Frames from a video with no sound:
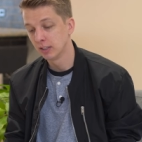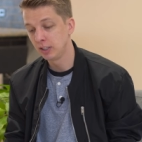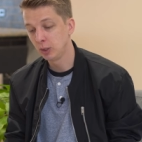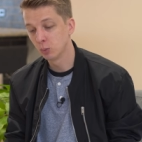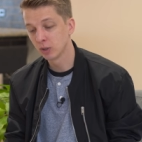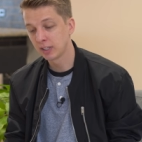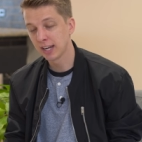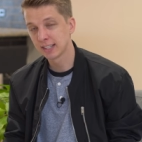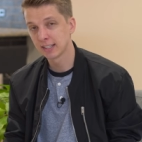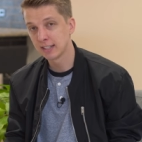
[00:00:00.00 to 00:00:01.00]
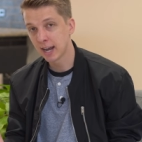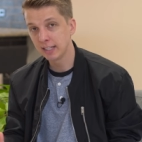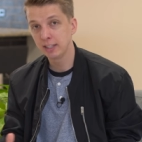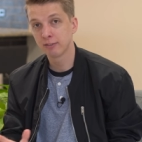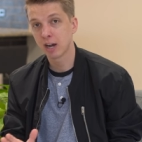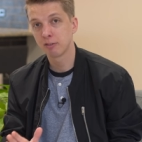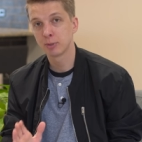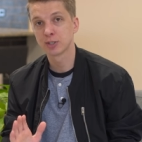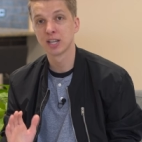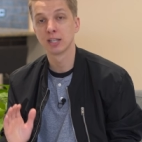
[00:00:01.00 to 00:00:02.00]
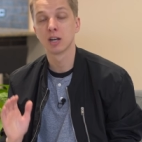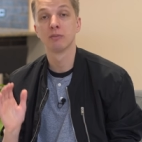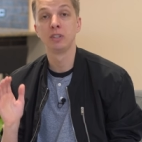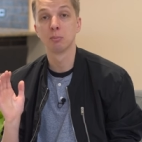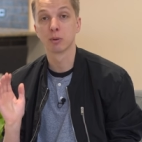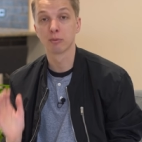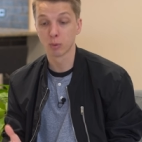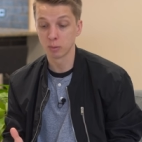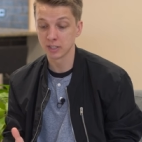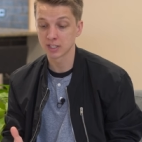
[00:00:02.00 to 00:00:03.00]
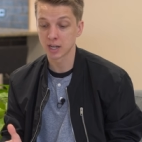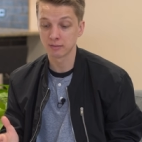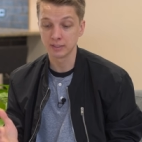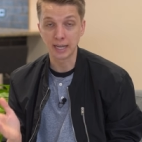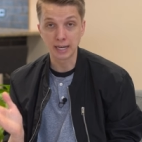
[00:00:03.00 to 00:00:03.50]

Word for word: you will get 95% of the performance of the